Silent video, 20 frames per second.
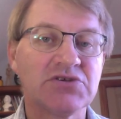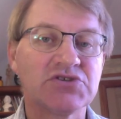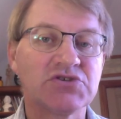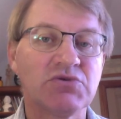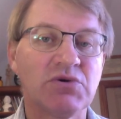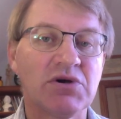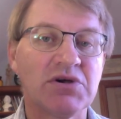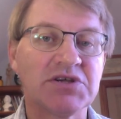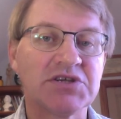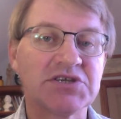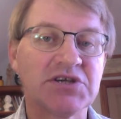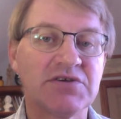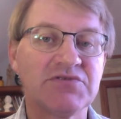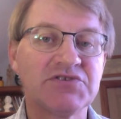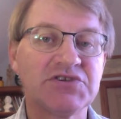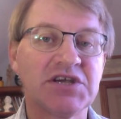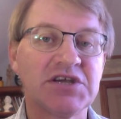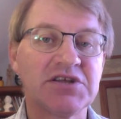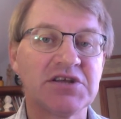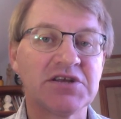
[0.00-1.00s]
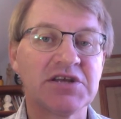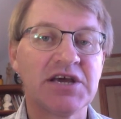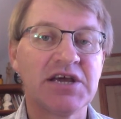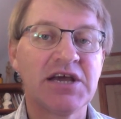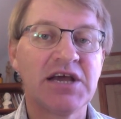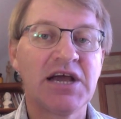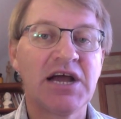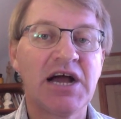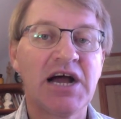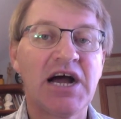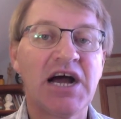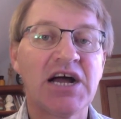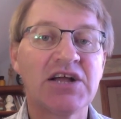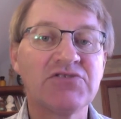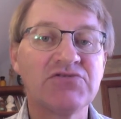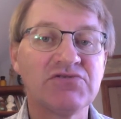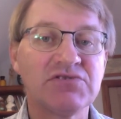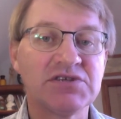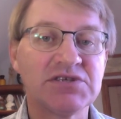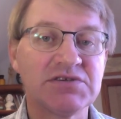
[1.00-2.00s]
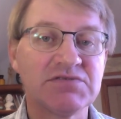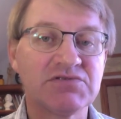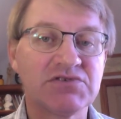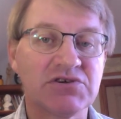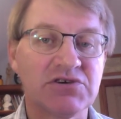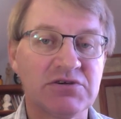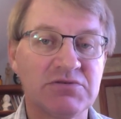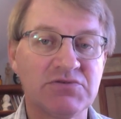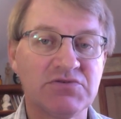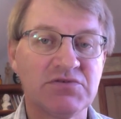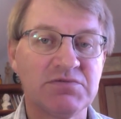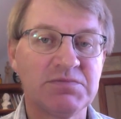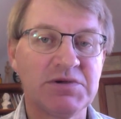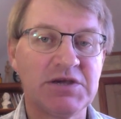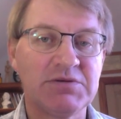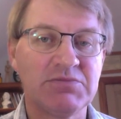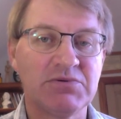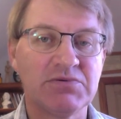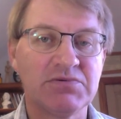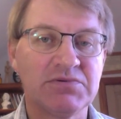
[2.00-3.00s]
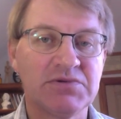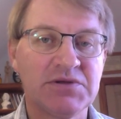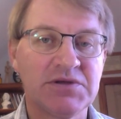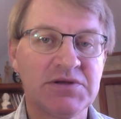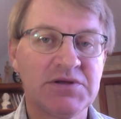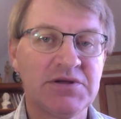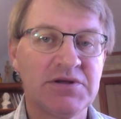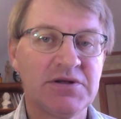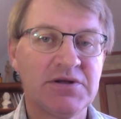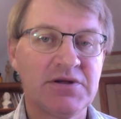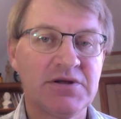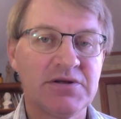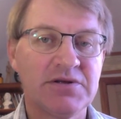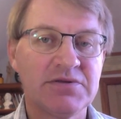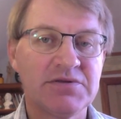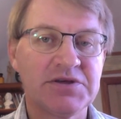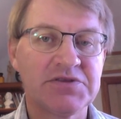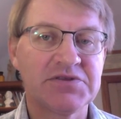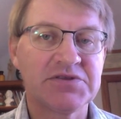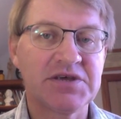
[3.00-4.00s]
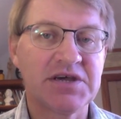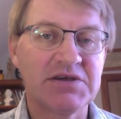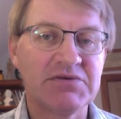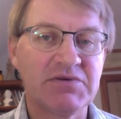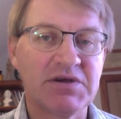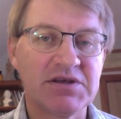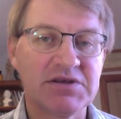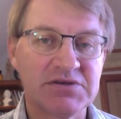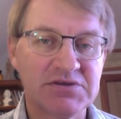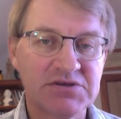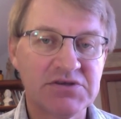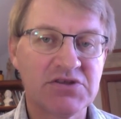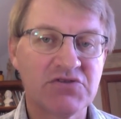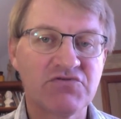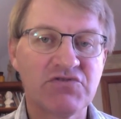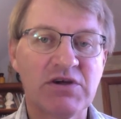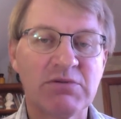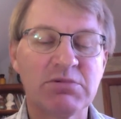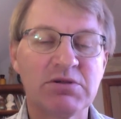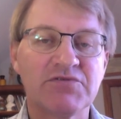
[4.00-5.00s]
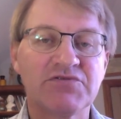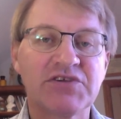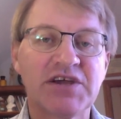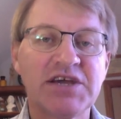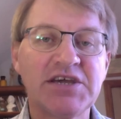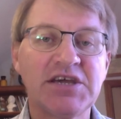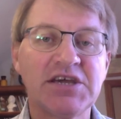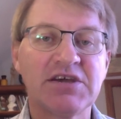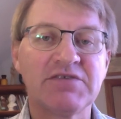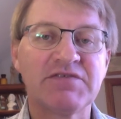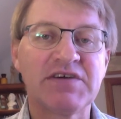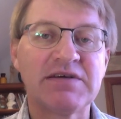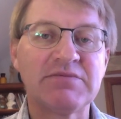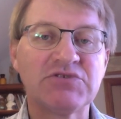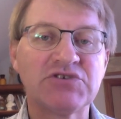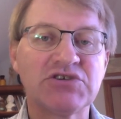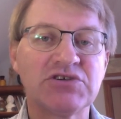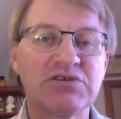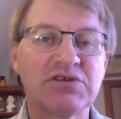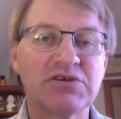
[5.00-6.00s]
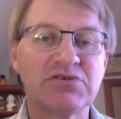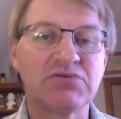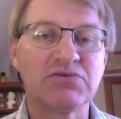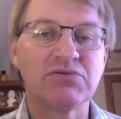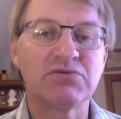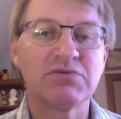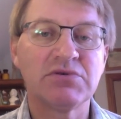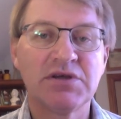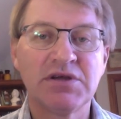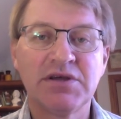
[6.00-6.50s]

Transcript: twice, I've seen it hundreds of times with people that they went to the trouble of taking a pharmaceutical,